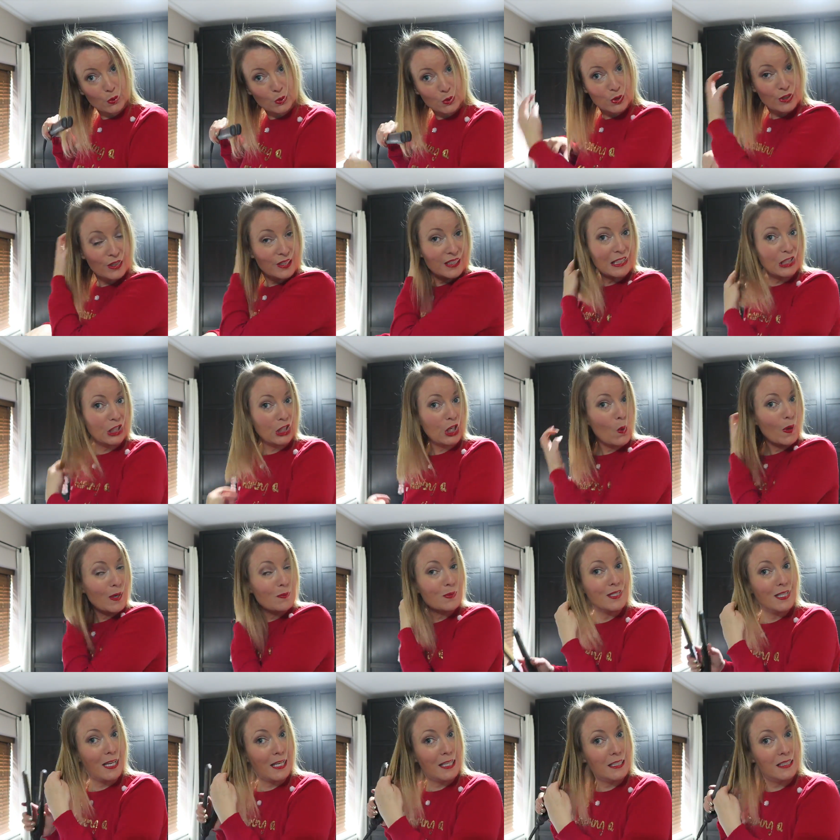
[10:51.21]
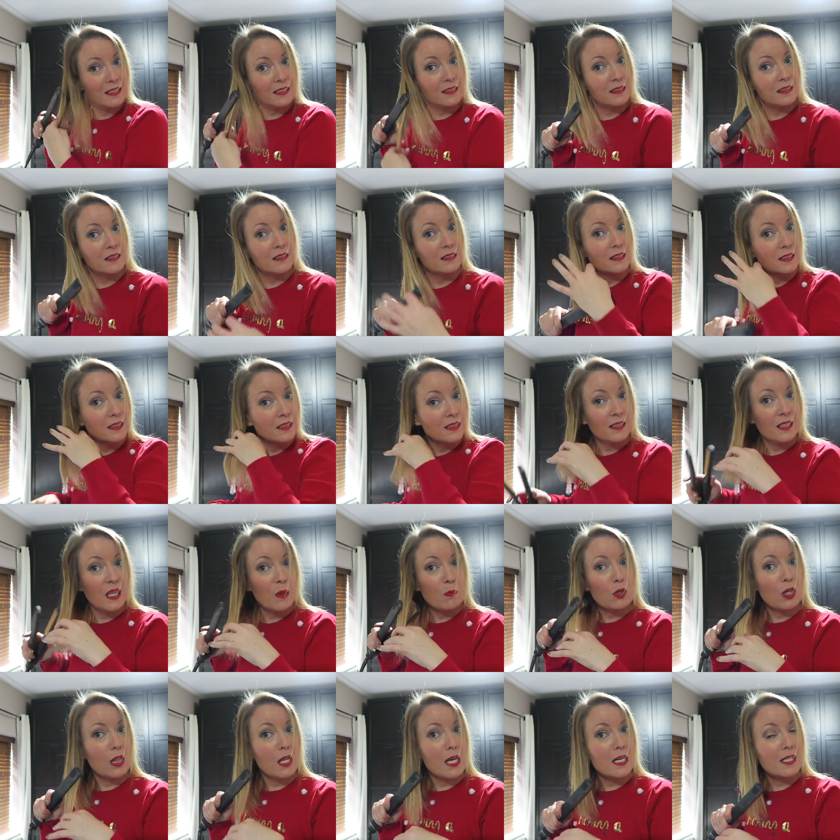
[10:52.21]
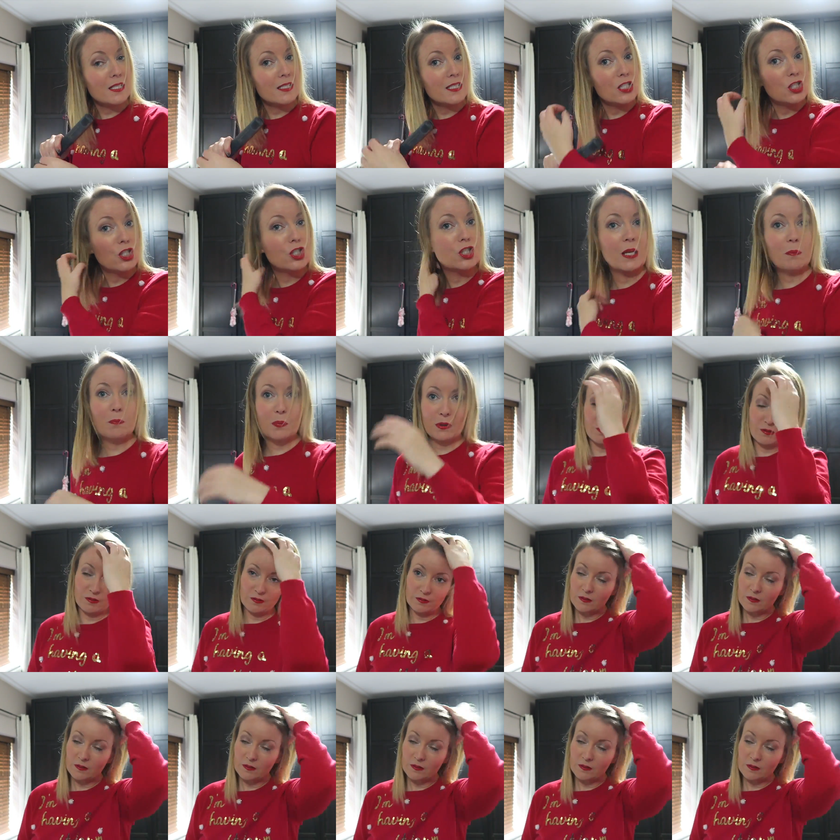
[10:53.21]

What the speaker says: You know what I'm saying? Keep it relaxed and shape.